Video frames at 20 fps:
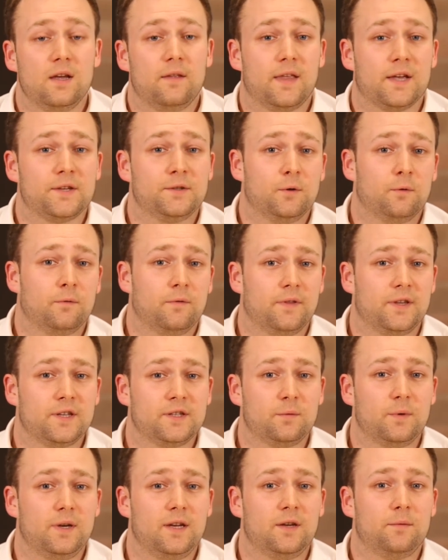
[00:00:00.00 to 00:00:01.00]
That's all for
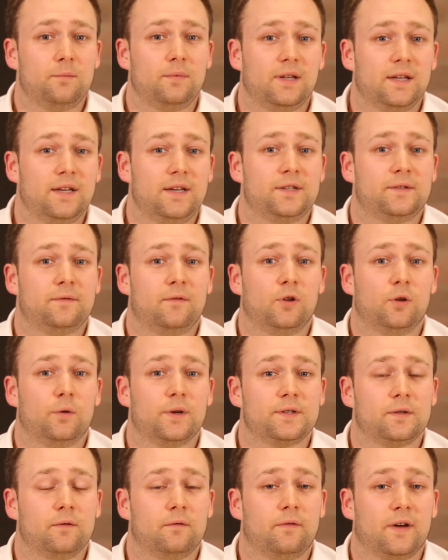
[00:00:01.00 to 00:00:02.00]
this week. Please follow
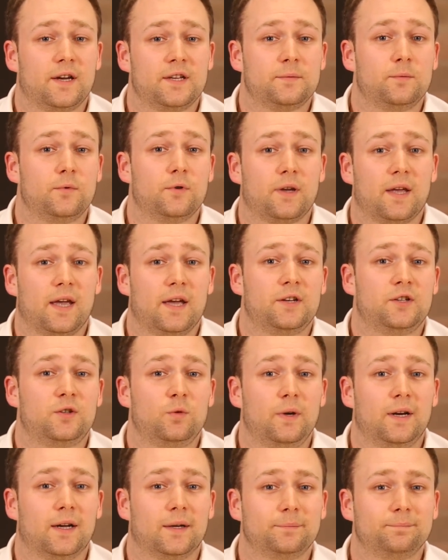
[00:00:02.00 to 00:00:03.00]
us on Facebook and
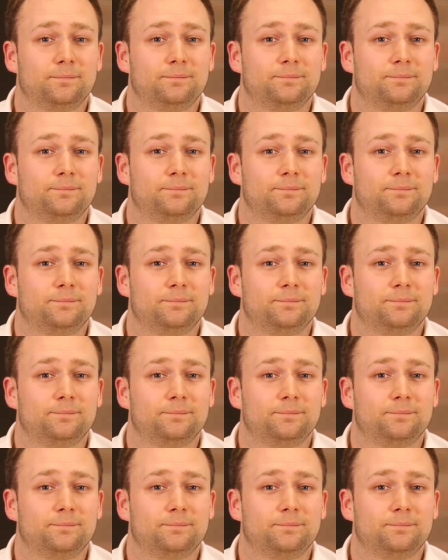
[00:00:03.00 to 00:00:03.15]
Twitter.